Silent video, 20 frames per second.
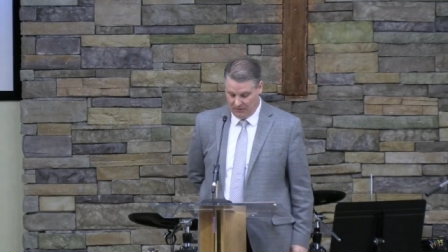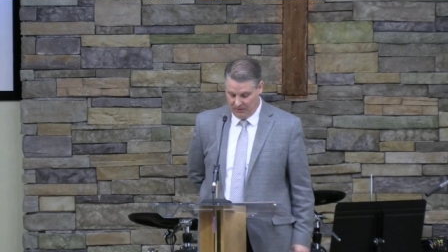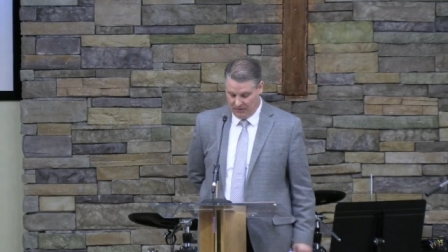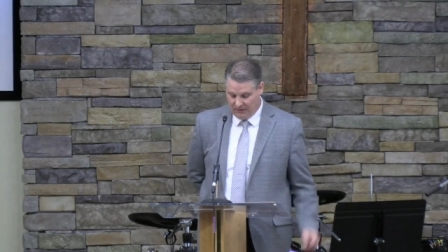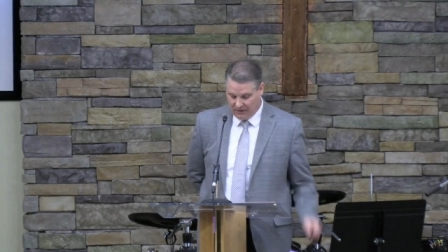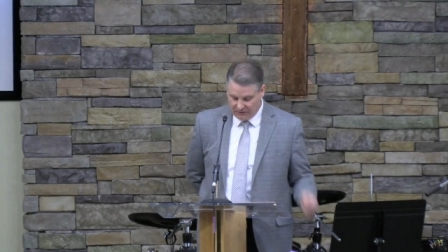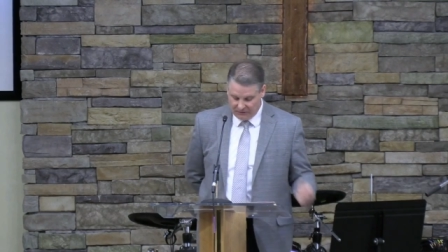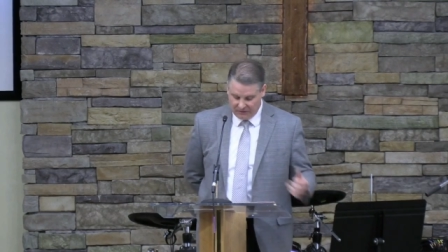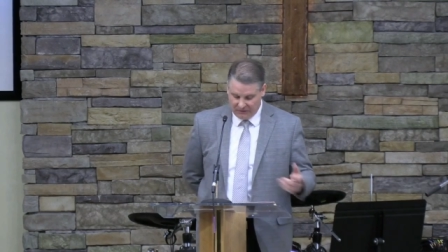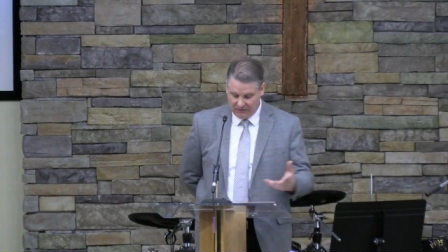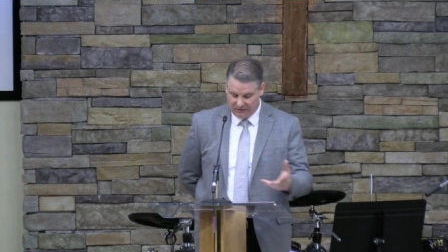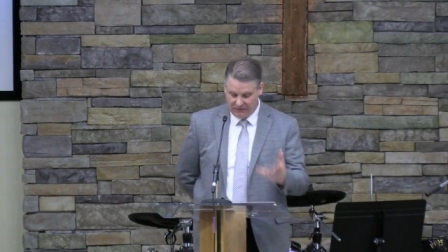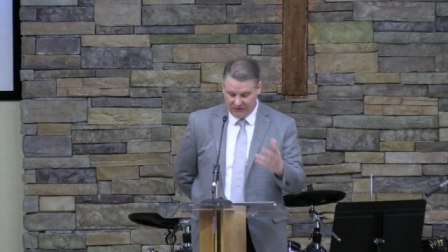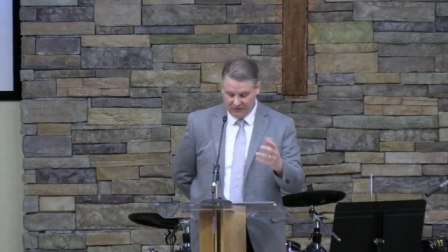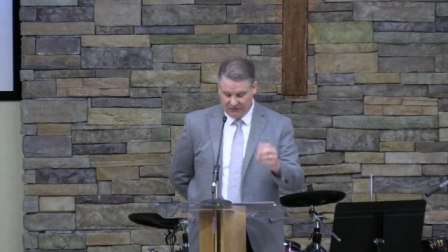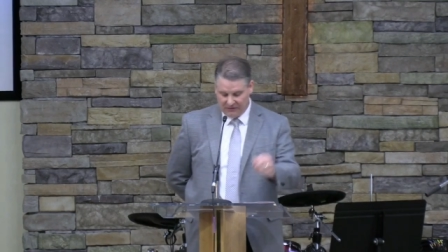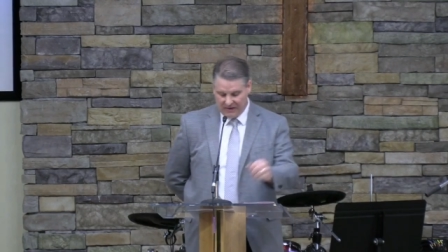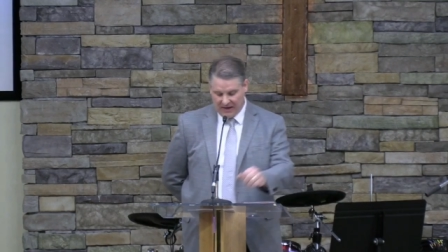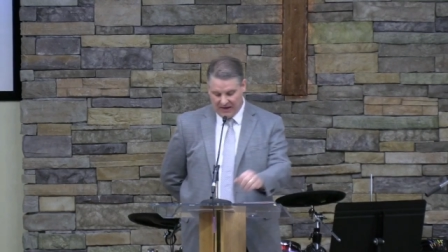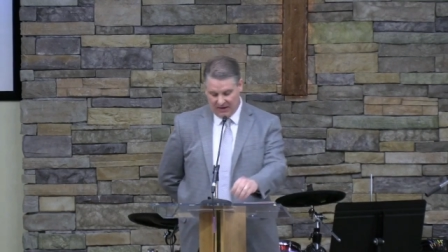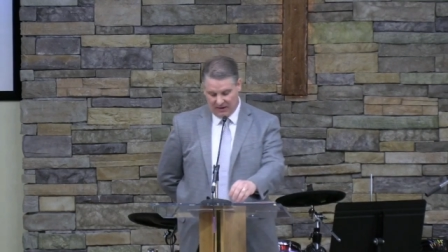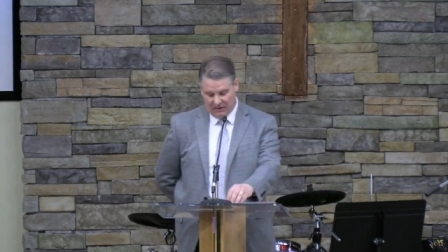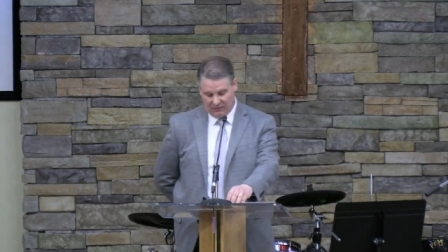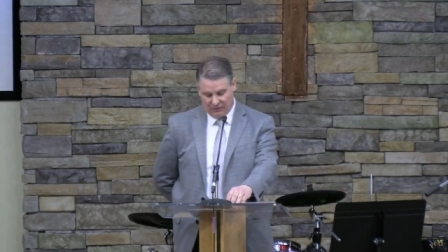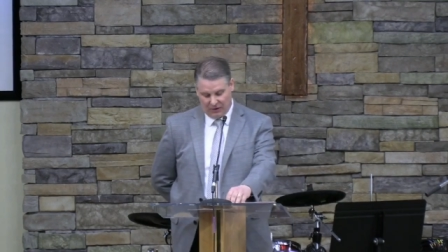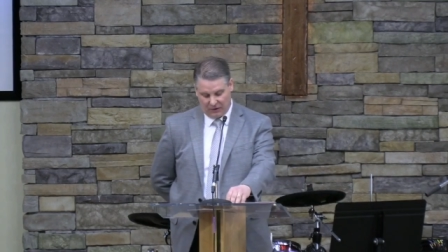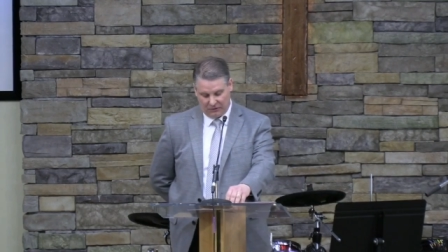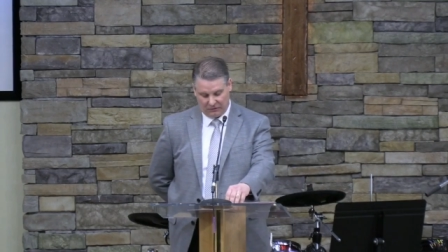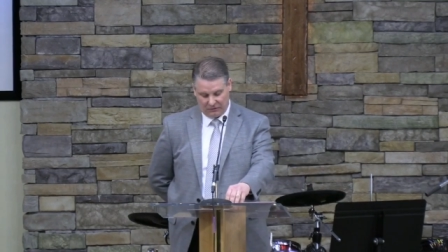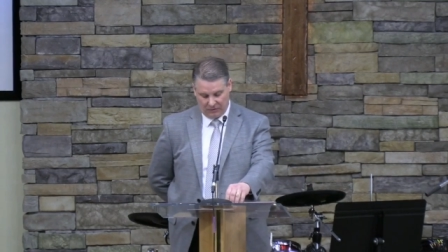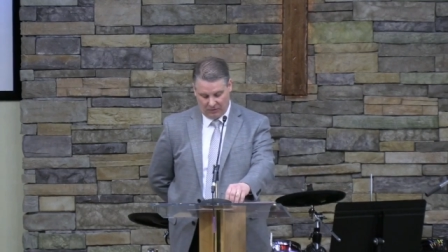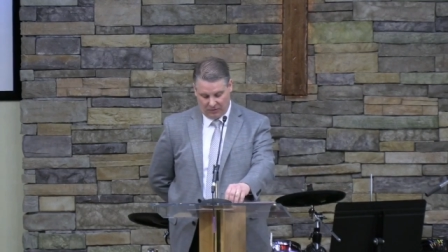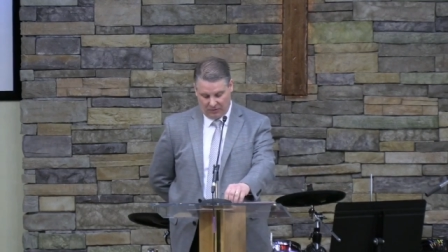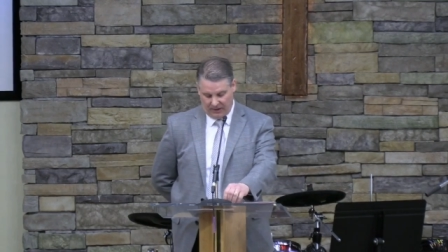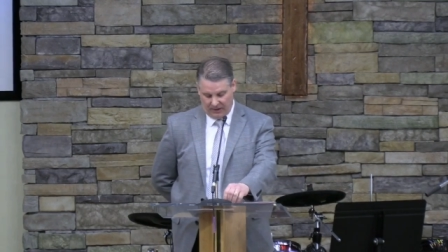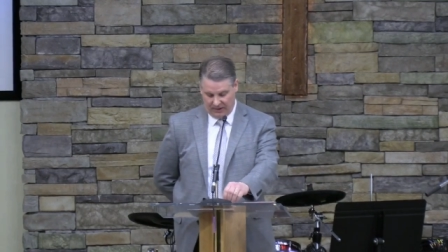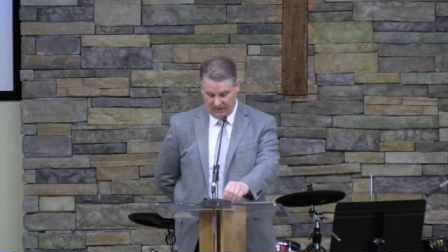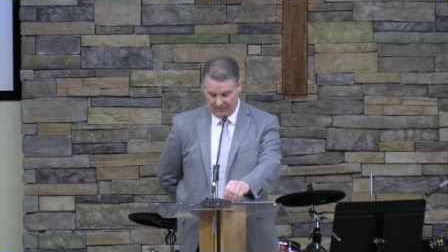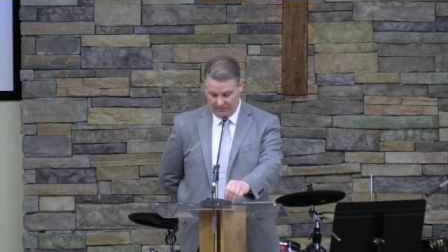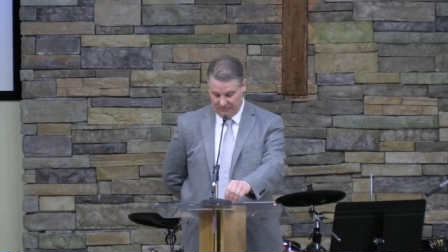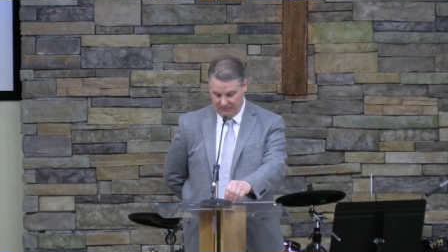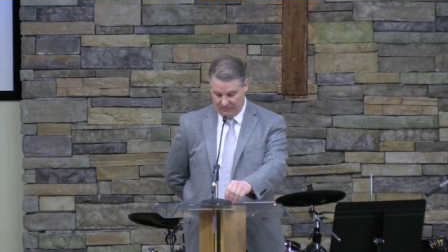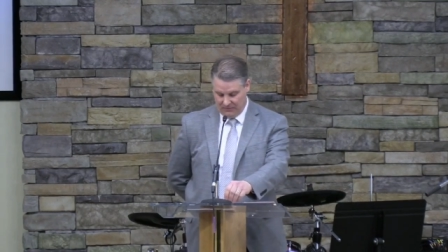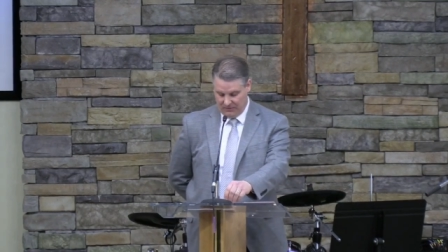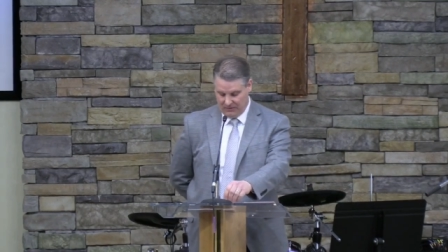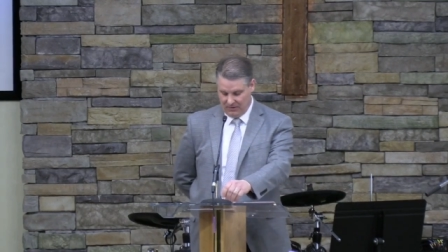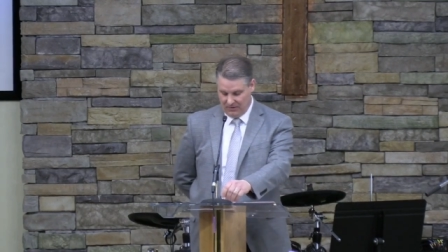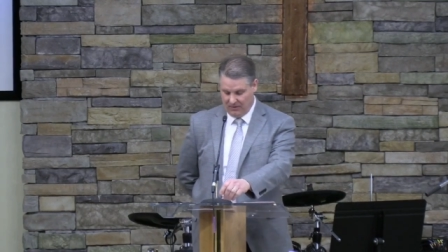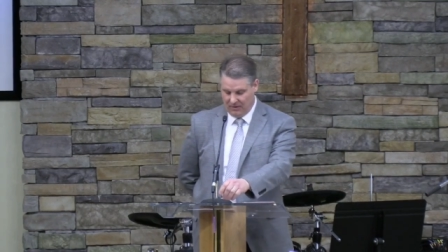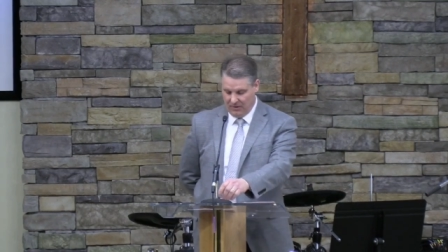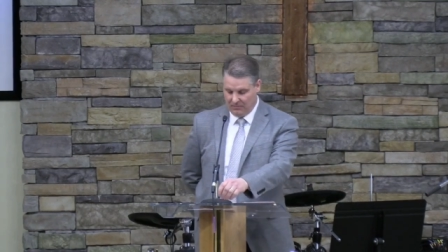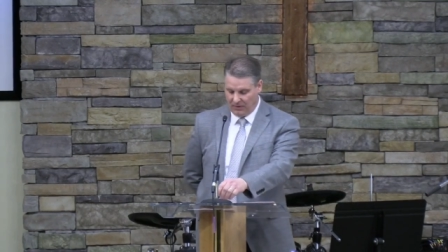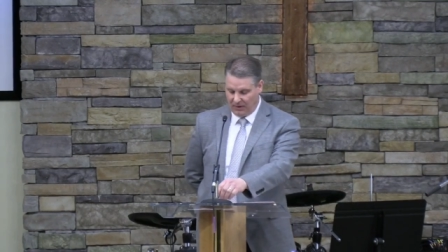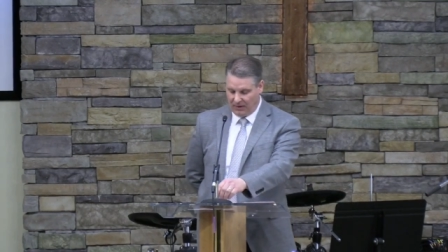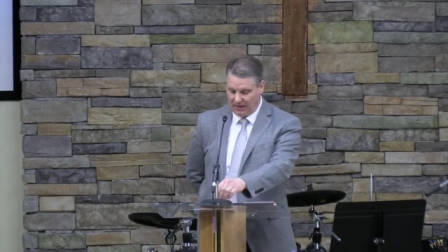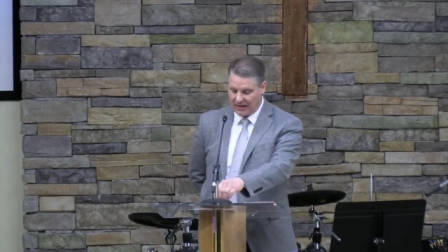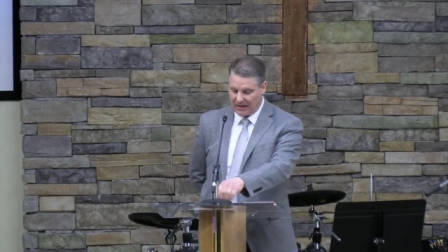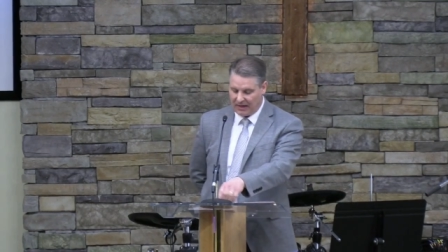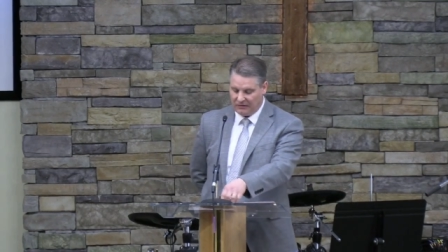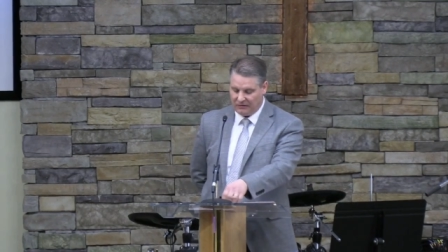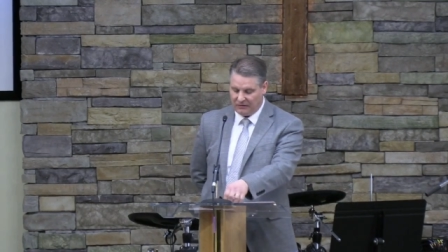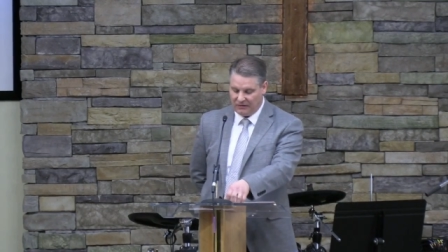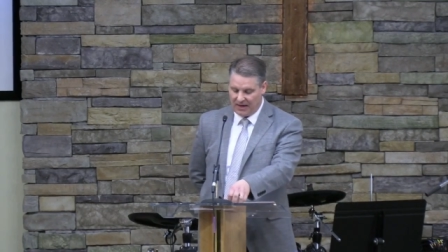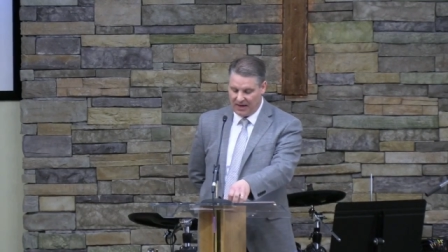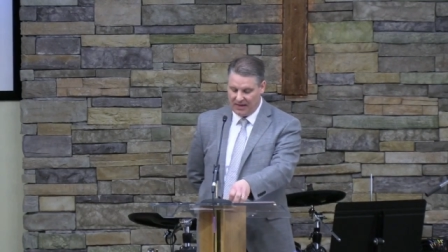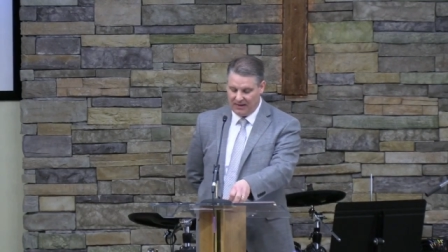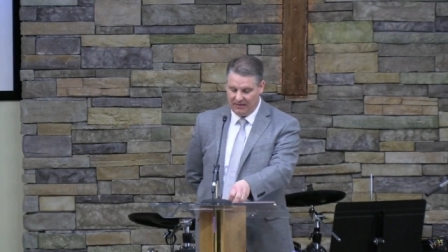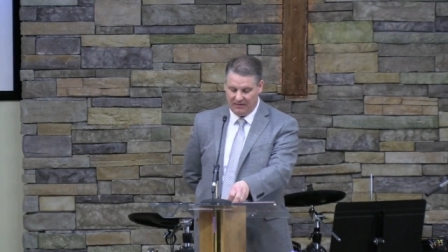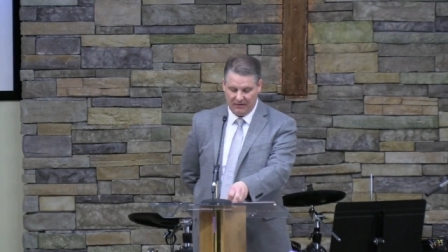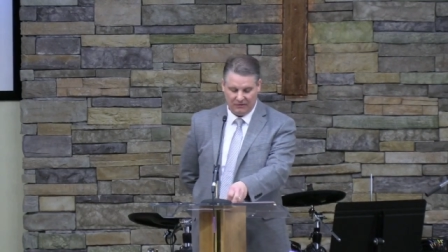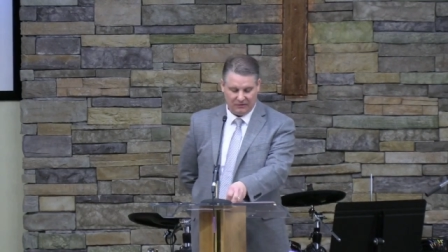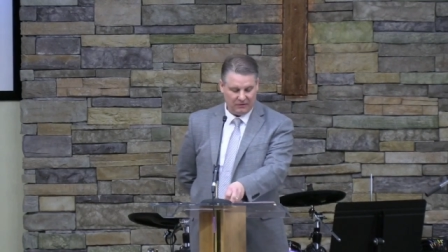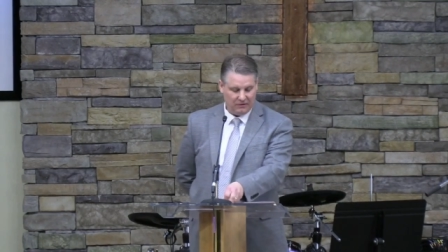This is the setting of our story. But like I said, this